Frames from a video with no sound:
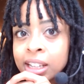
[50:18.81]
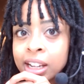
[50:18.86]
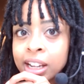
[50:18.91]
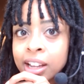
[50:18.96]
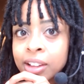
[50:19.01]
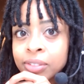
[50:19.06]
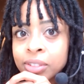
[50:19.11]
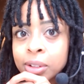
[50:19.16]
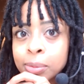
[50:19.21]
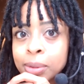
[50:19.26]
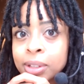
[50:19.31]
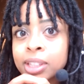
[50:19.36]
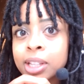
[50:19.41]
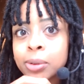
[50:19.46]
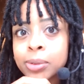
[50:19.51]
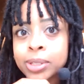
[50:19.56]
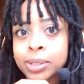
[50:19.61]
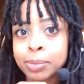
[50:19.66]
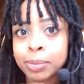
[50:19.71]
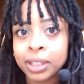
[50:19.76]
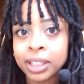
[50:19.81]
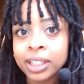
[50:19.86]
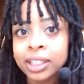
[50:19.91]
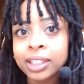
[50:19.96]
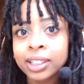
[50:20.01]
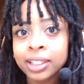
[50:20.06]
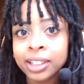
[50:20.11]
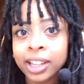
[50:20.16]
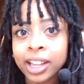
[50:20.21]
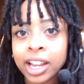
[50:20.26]
I have to admit that was me.
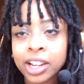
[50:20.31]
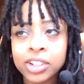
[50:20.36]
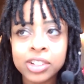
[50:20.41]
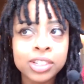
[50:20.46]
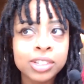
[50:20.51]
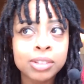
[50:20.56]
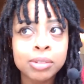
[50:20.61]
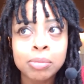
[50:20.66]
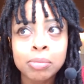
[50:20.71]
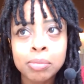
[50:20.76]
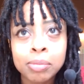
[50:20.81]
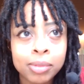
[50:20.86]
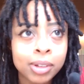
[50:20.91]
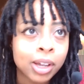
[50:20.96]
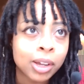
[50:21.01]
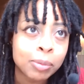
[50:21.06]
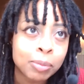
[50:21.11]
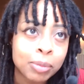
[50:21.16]
Like I'm